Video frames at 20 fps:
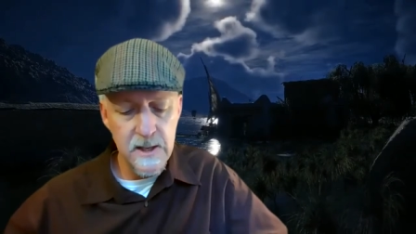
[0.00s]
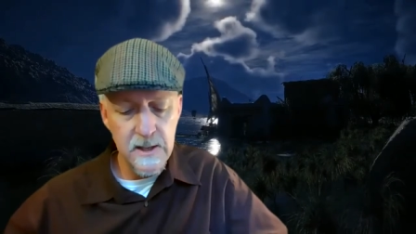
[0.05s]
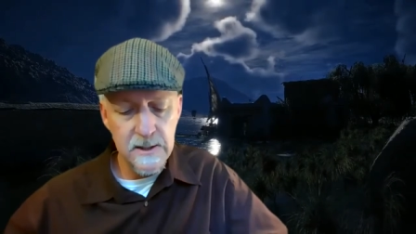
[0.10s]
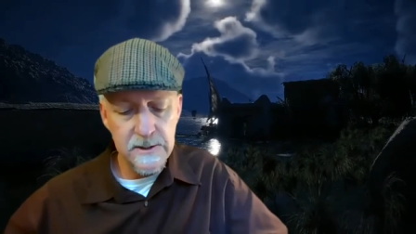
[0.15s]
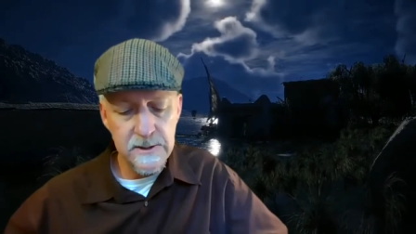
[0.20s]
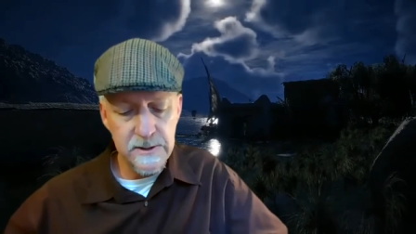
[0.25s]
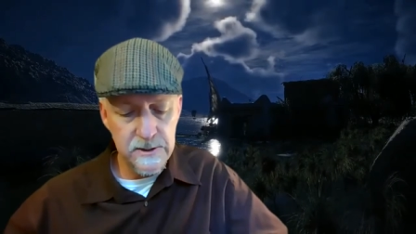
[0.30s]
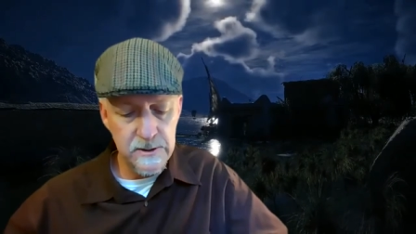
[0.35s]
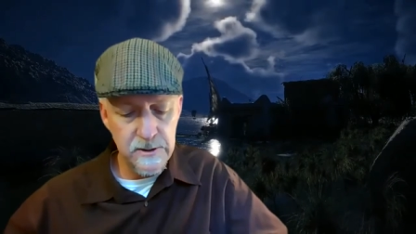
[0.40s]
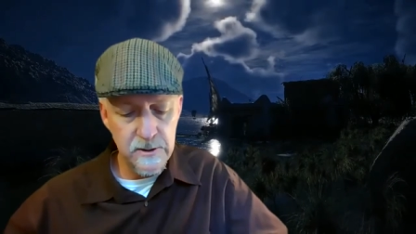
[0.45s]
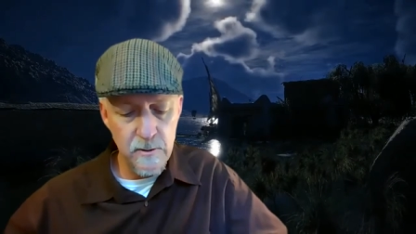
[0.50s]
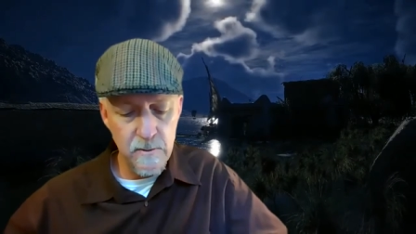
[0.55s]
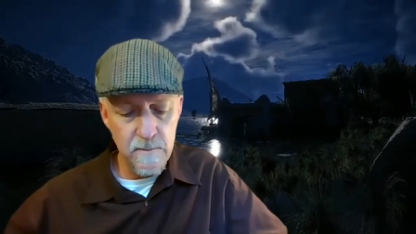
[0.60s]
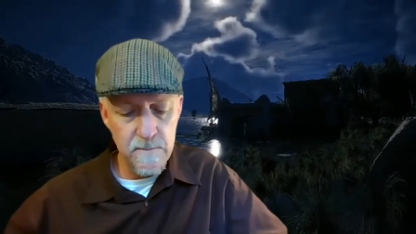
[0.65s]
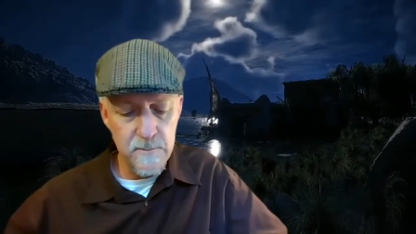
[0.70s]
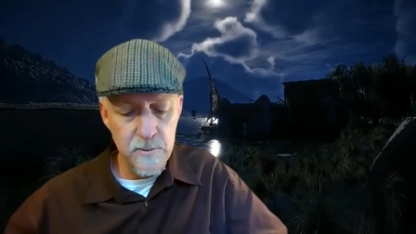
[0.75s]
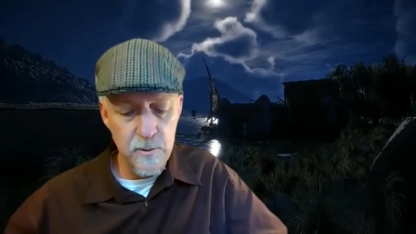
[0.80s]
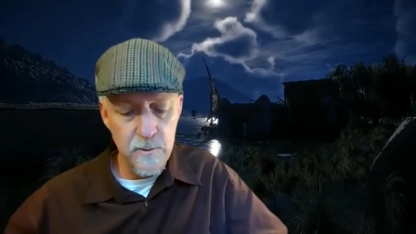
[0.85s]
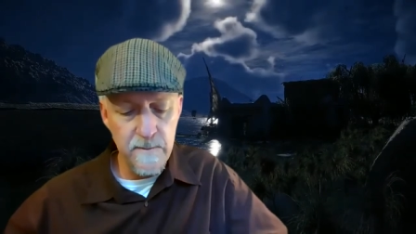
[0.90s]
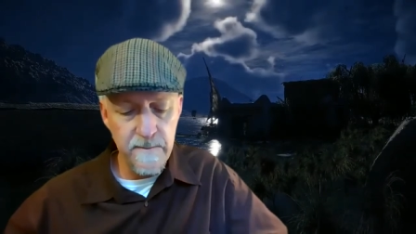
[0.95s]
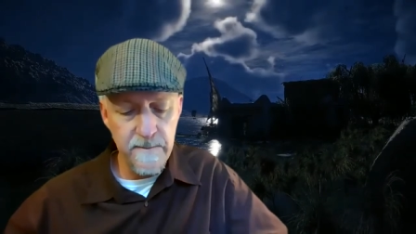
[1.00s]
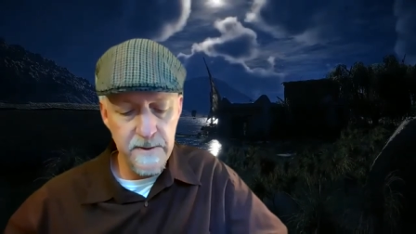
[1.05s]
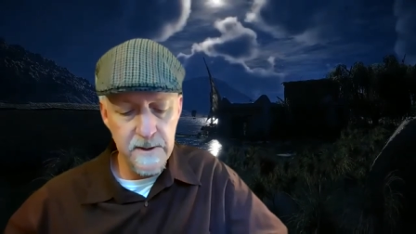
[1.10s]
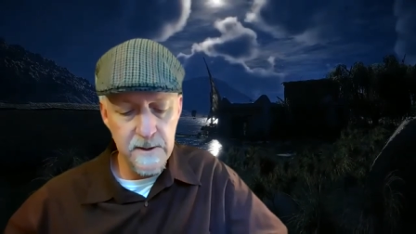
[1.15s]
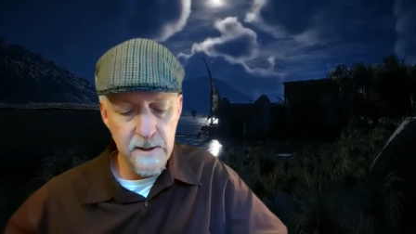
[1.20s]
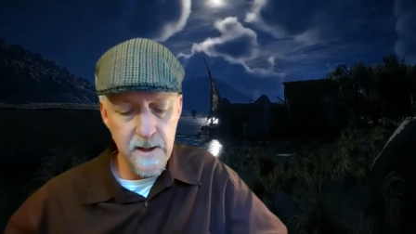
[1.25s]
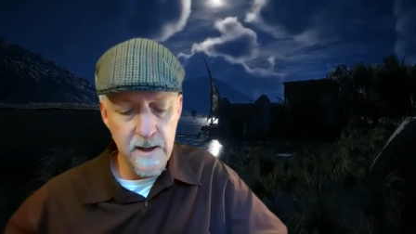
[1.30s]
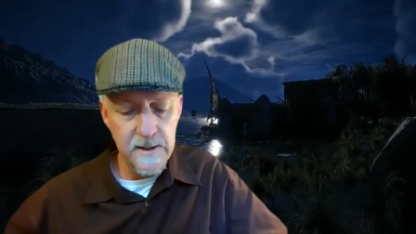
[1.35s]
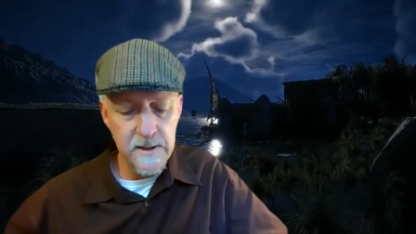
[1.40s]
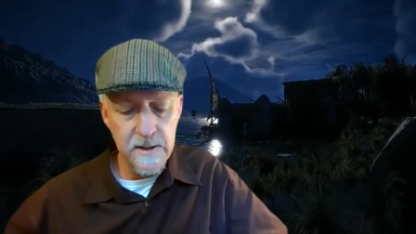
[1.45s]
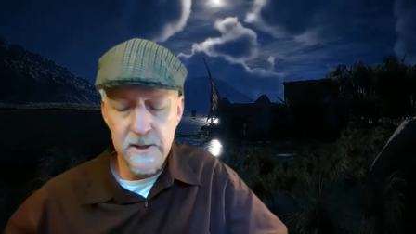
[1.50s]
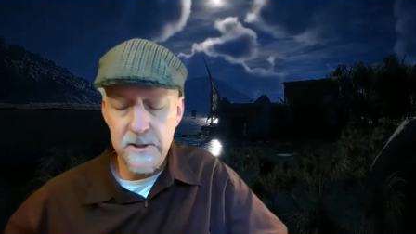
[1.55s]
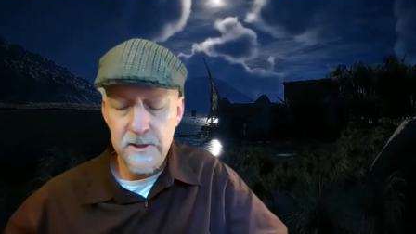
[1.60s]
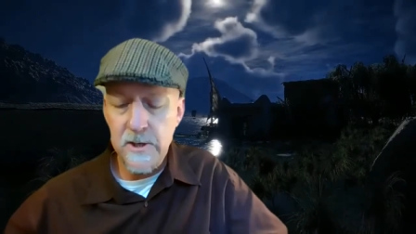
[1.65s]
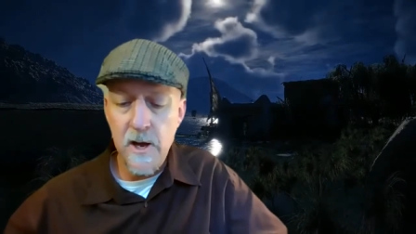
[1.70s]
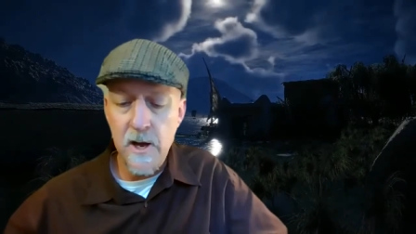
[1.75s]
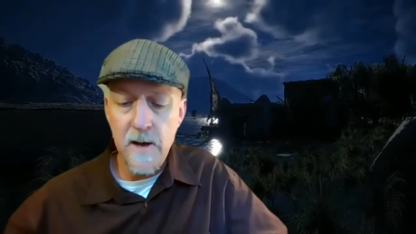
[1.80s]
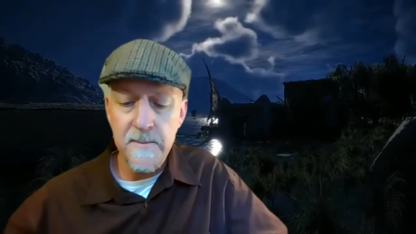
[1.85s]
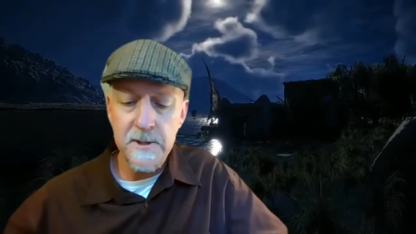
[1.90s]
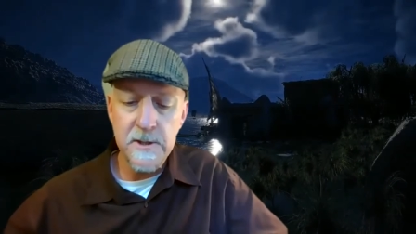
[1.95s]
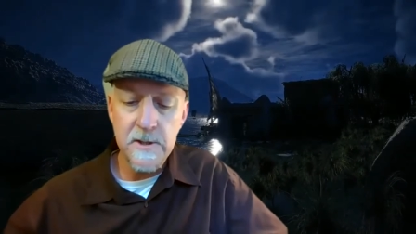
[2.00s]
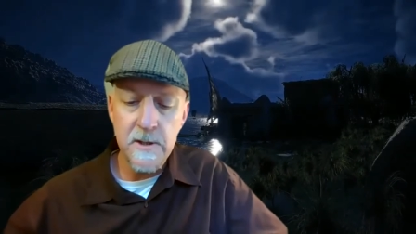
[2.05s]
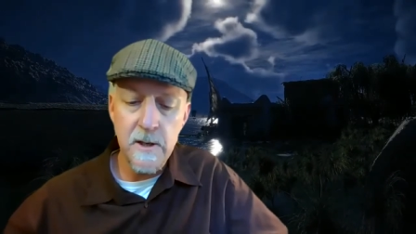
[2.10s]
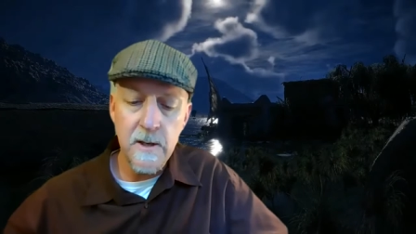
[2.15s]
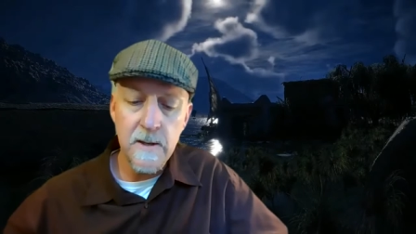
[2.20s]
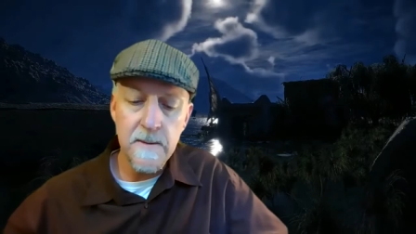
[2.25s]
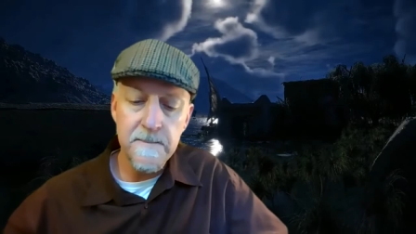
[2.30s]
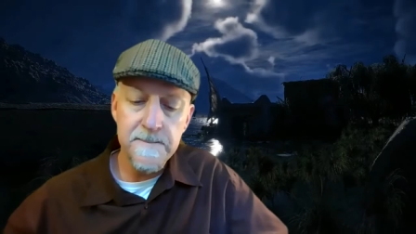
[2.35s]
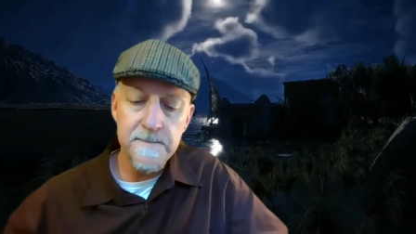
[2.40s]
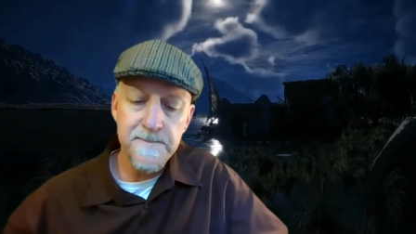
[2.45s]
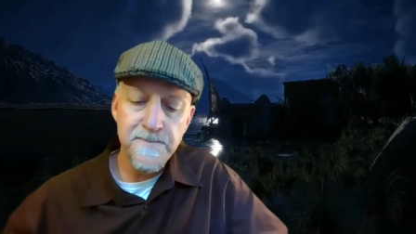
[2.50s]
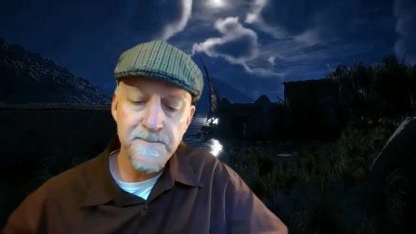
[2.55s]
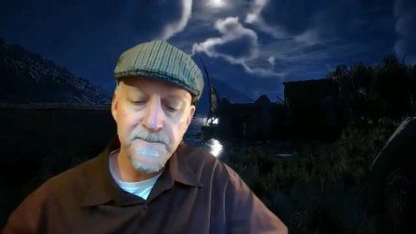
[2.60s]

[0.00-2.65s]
still moving like an automaton.